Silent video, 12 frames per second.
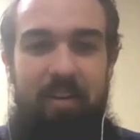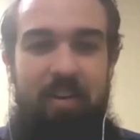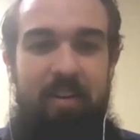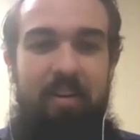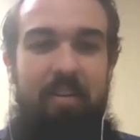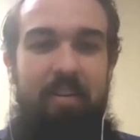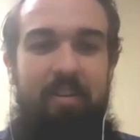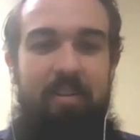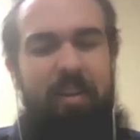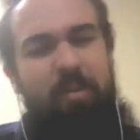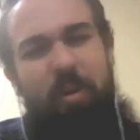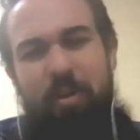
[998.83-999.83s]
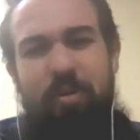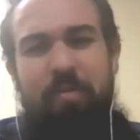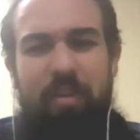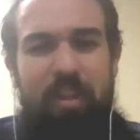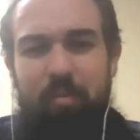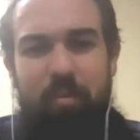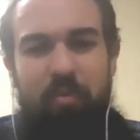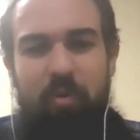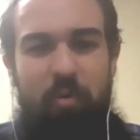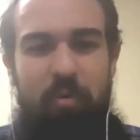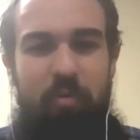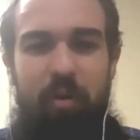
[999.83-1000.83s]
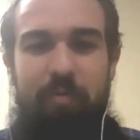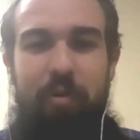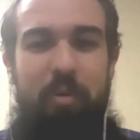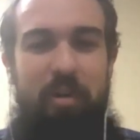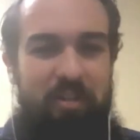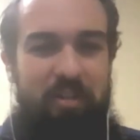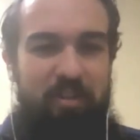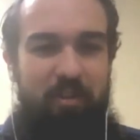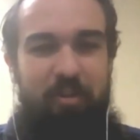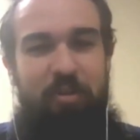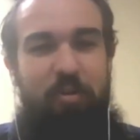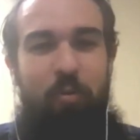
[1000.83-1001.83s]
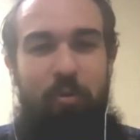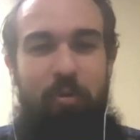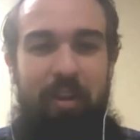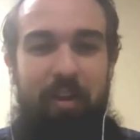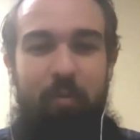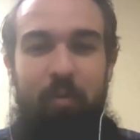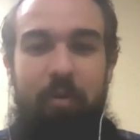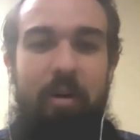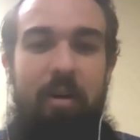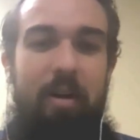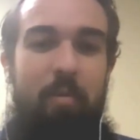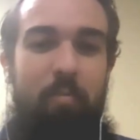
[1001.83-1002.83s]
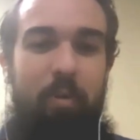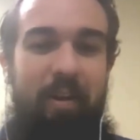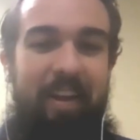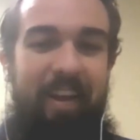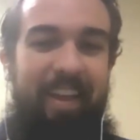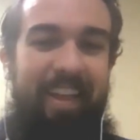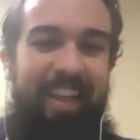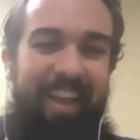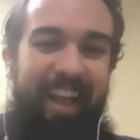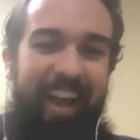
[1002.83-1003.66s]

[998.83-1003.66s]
Uh-huh. Not that we couldn't have done that before with a Volvo, but it just looks cooler in a Land Rover. But uh-huh.